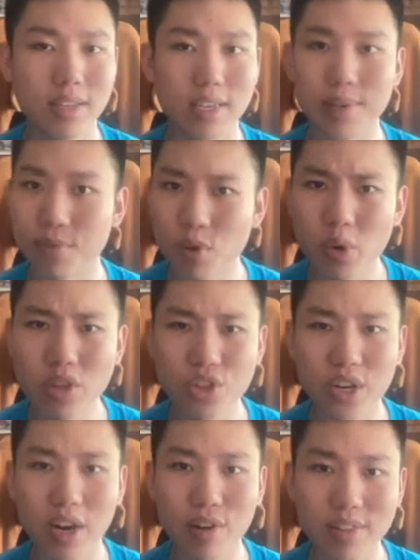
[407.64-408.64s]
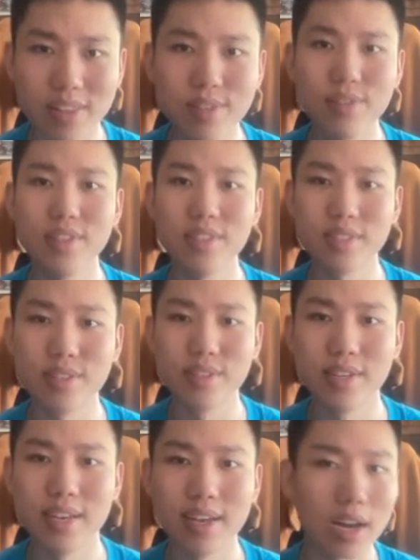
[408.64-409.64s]
If you're wondering how I did this,
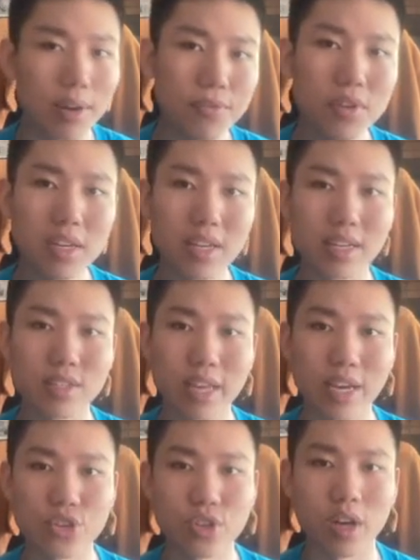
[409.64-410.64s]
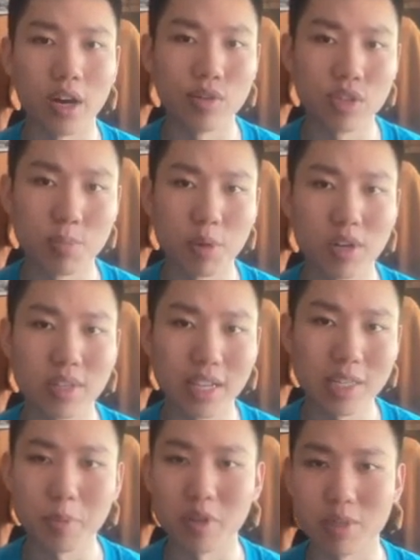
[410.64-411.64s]
I feel like I actually outsmarted
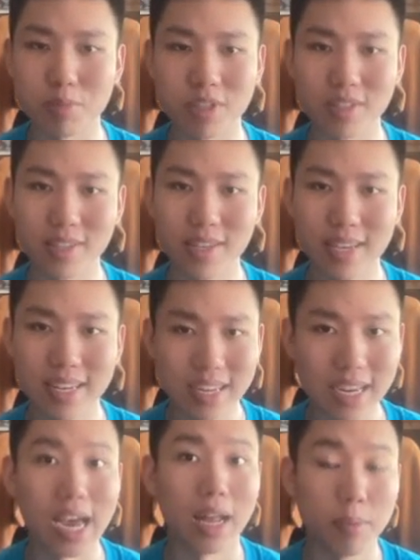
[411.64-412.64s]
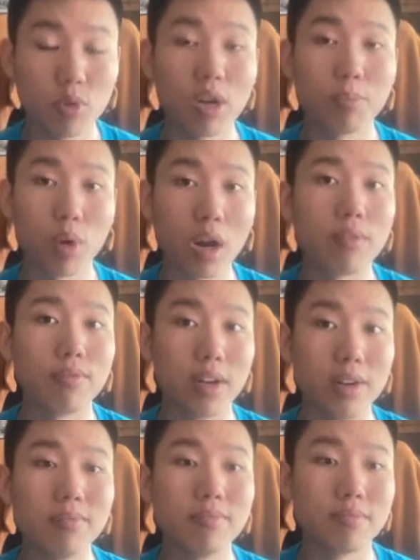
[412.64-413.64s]
Desmos a bit. I'm quite proud of
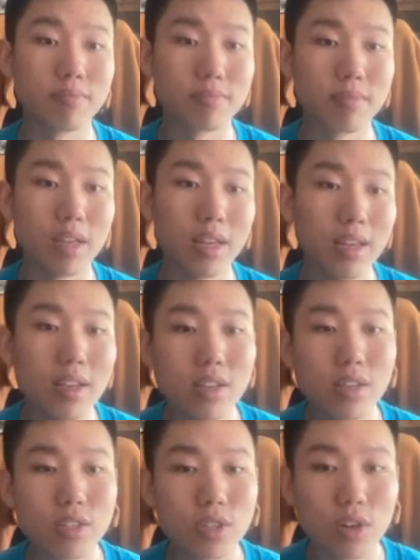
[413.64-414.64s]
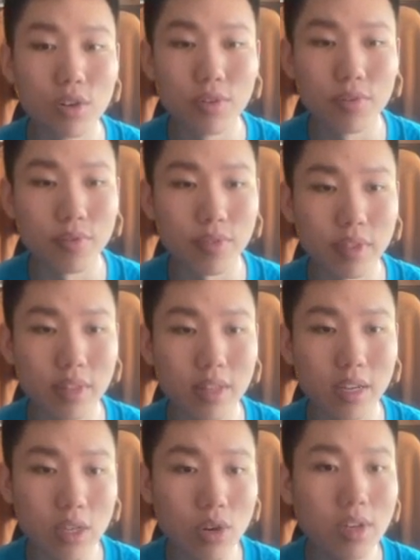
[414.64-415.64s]
that. So,
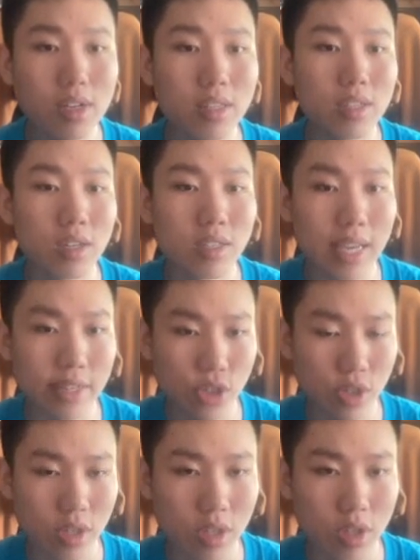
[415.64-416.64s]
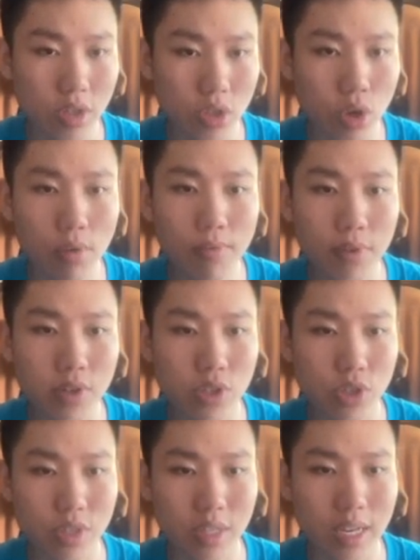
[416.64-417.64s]
annoyingly, there's actually no
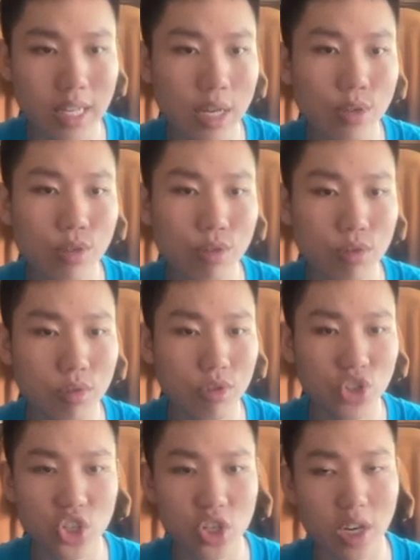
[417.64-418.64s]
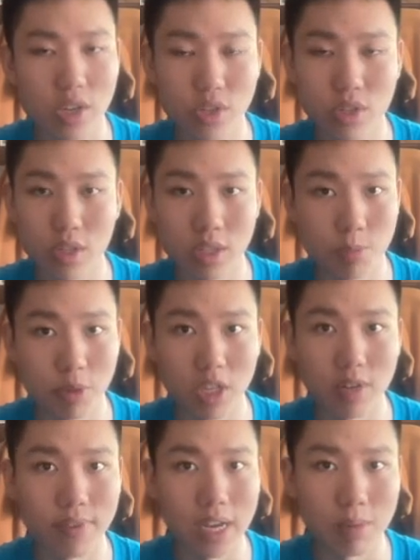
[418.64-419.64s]
function that allows you to change the speed
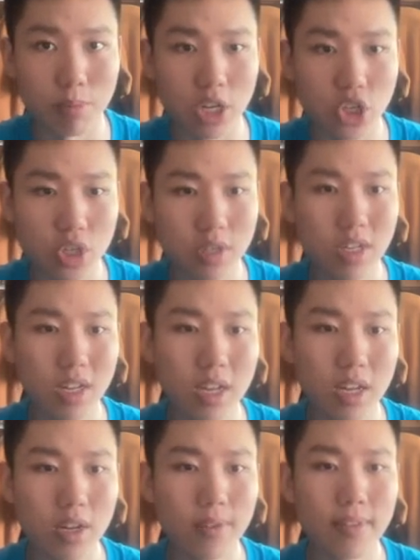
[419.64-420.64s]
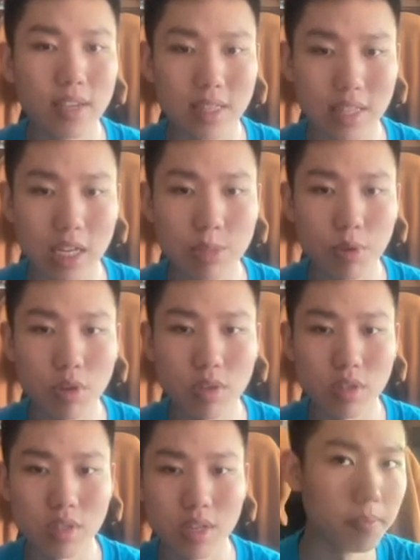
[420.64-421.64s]
of animation in
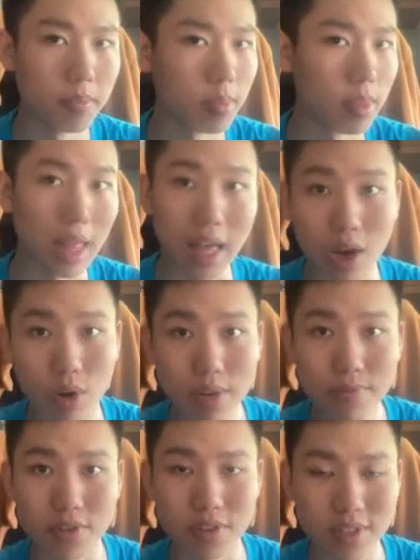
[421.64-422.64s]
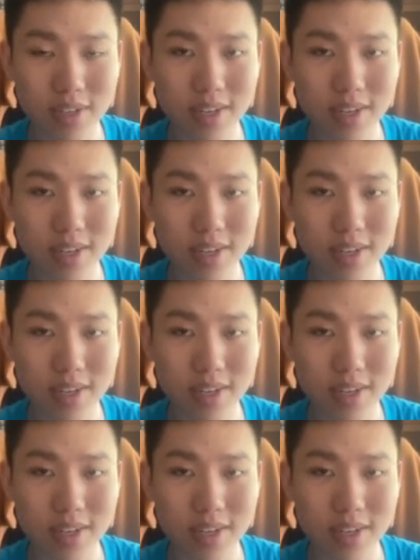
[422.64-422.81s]
Desmos. However,